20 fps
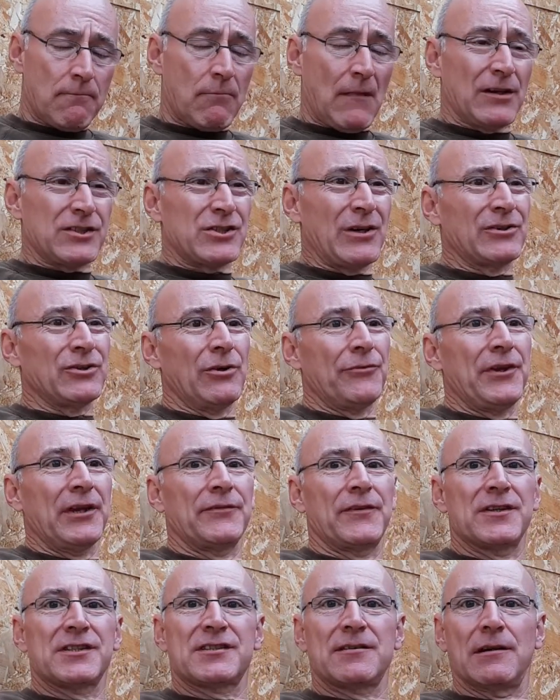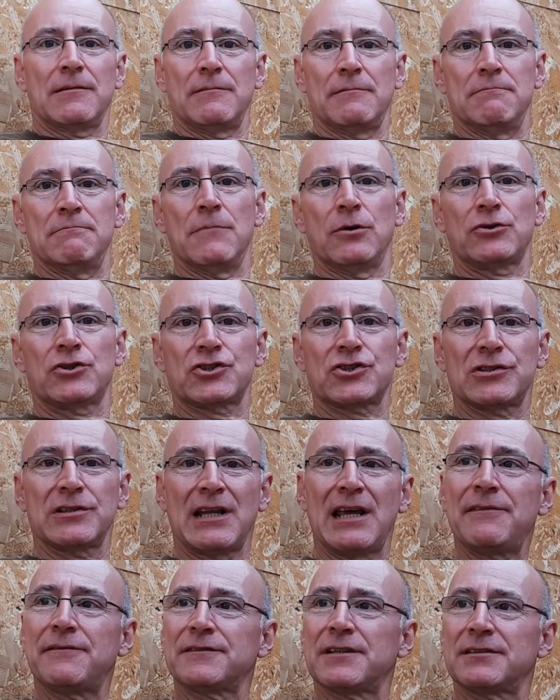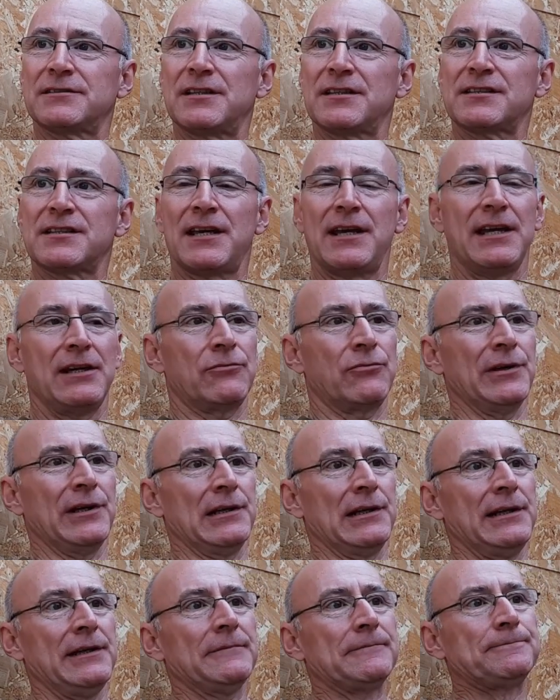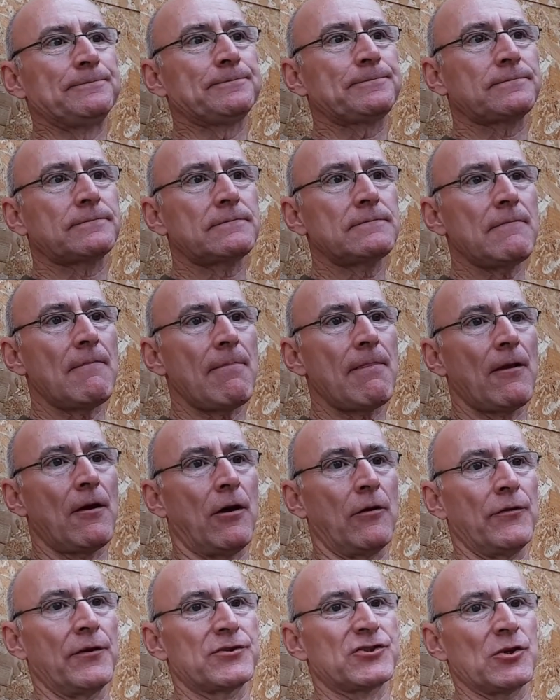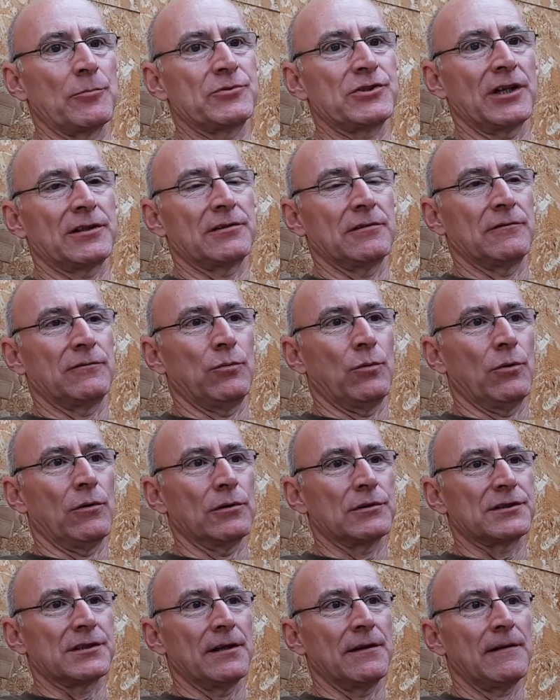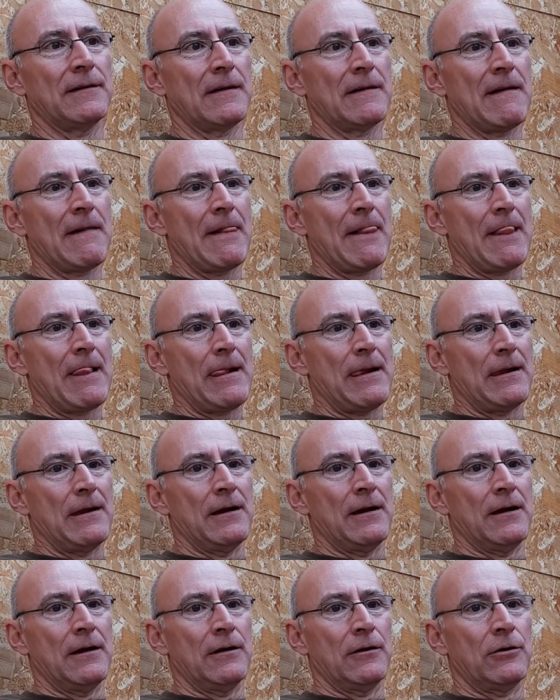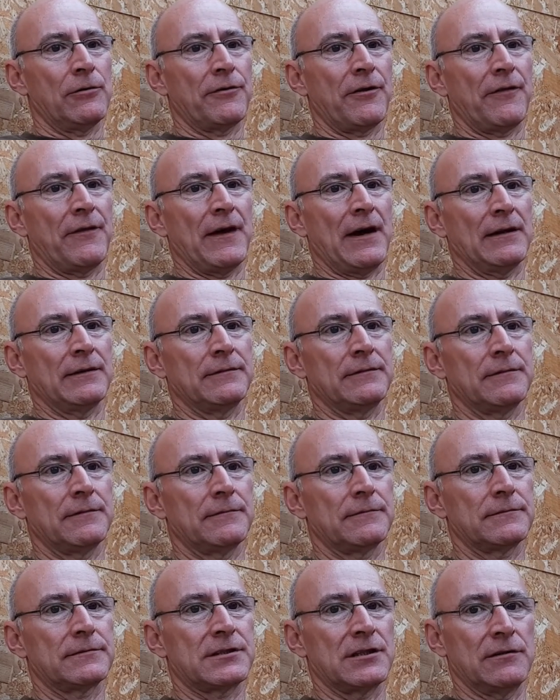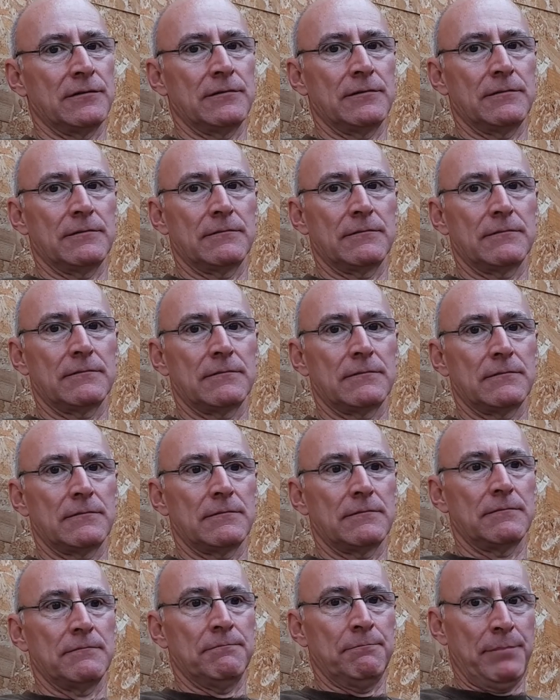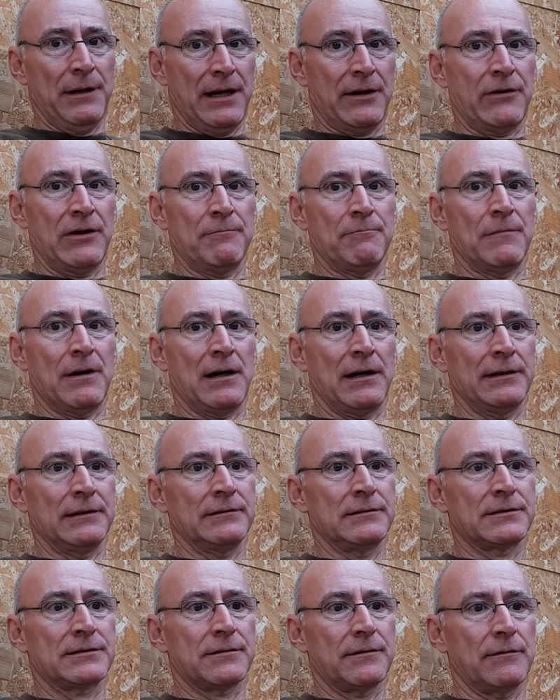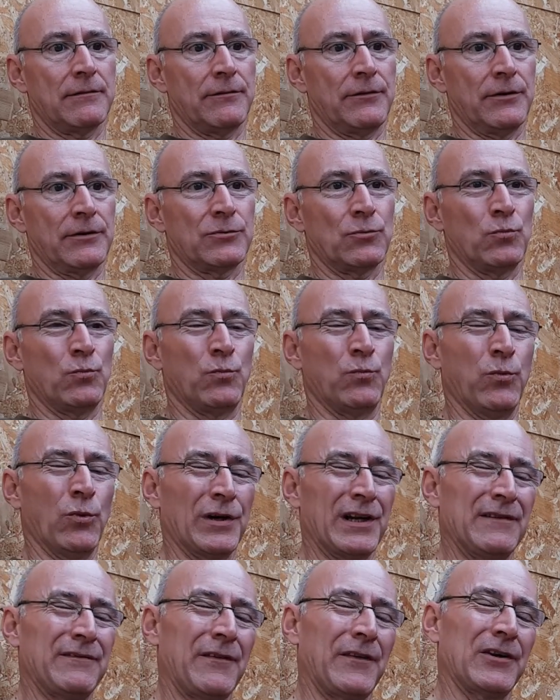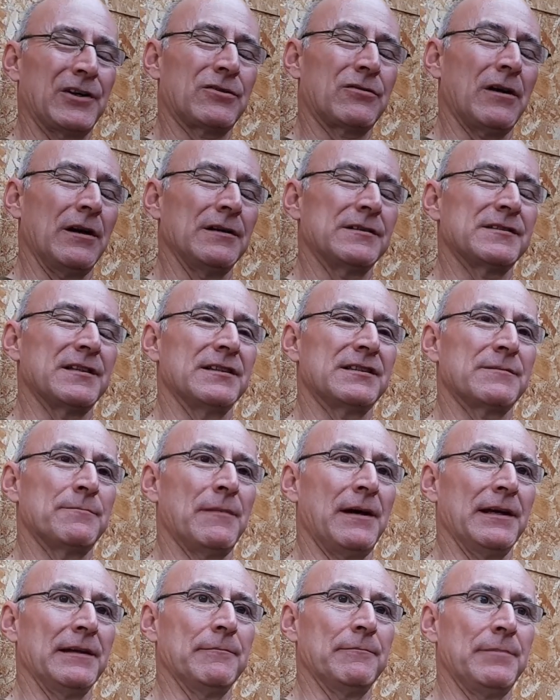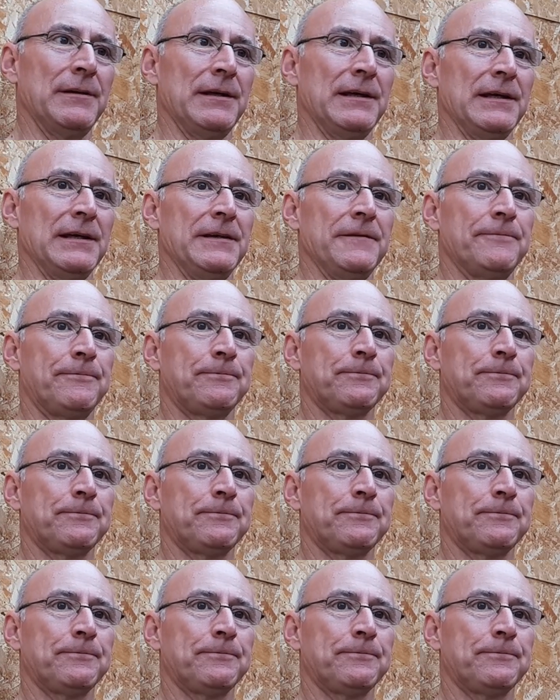So I don't think there's much left to say really on the subject of water, other than to bear in mind that whatever the crisis might be,